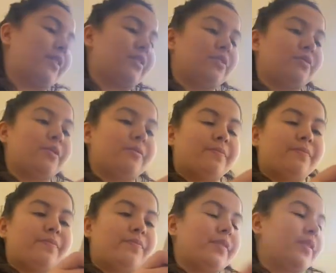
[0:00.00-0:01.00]
To it.
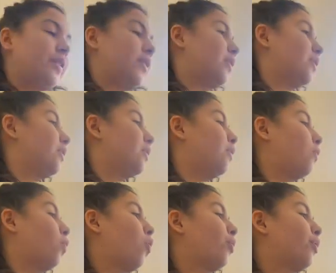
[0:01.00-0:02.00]

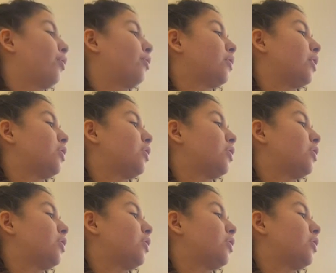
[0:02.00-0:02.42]
Warriors,